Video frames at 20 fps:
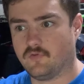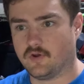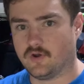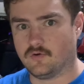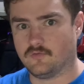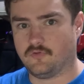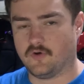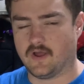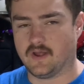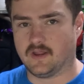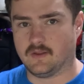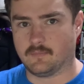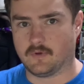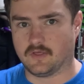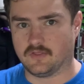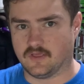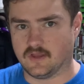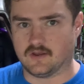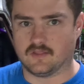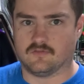don't find it by
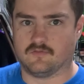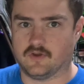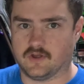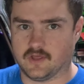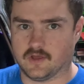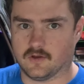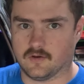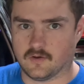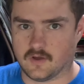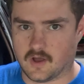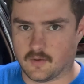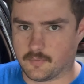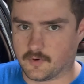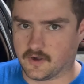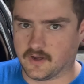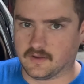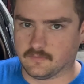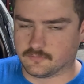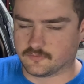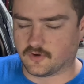the end of the video, I'll
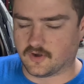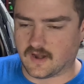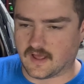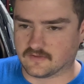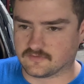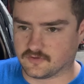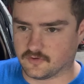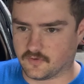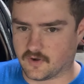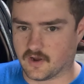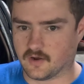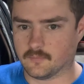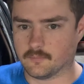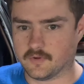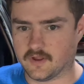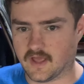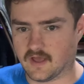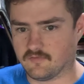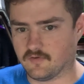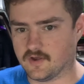probably start asking around.
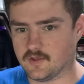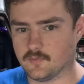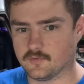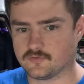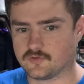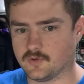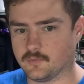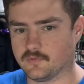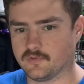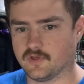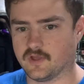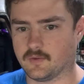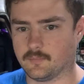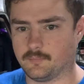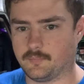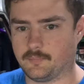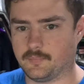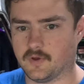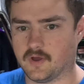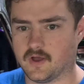But yeah, if anyone's good with like
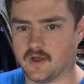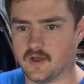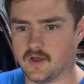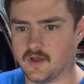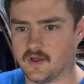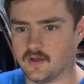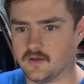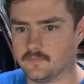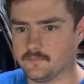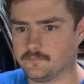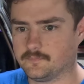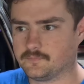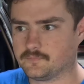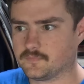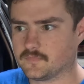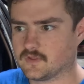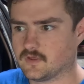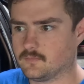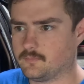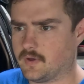
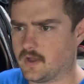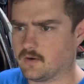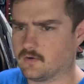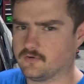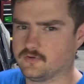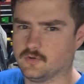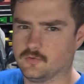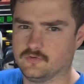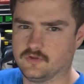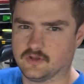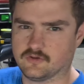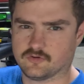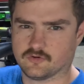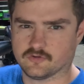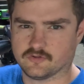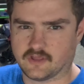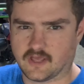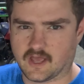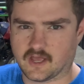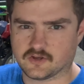Power Tune
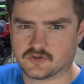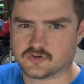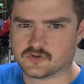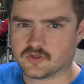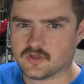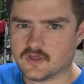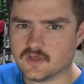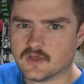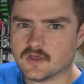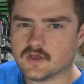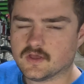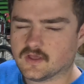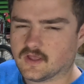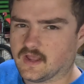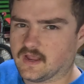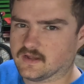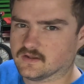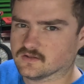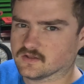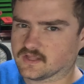Digital Dash
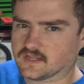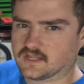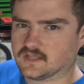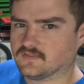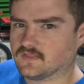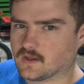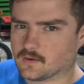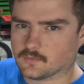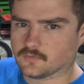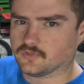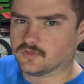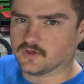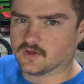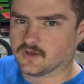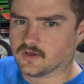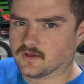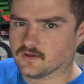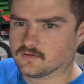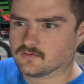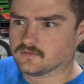and linking that with
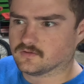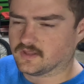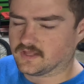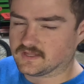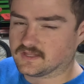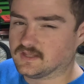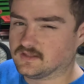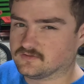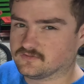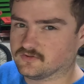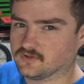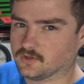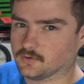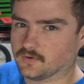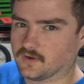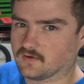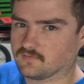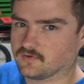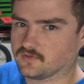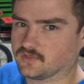the Link ECU
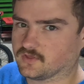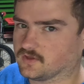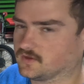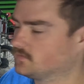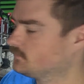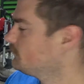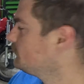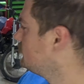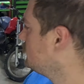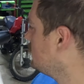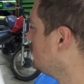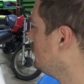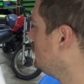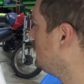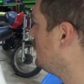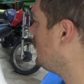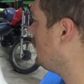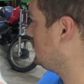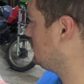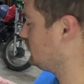and everything,
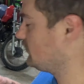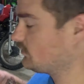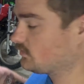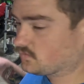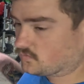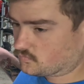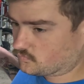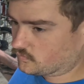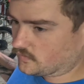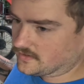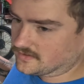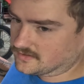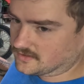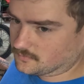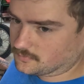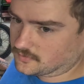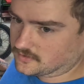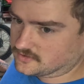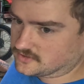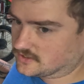greatly
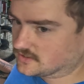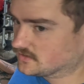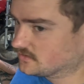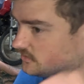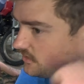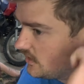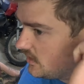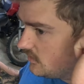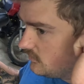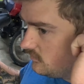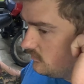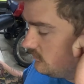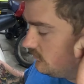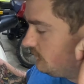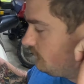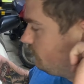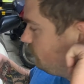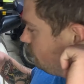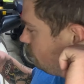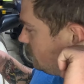appreciate a little help.
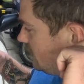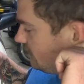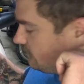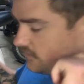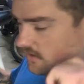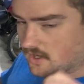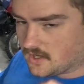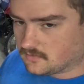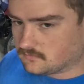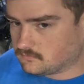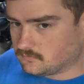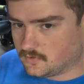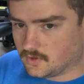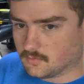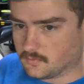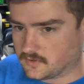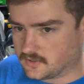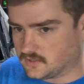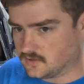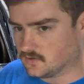If not, no
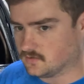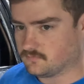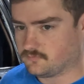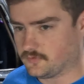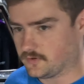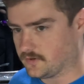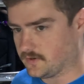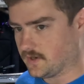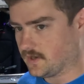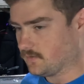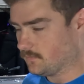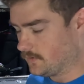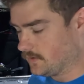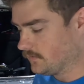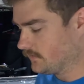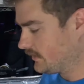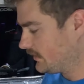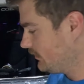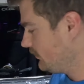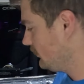big deal. Figure it out on my
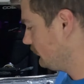own like I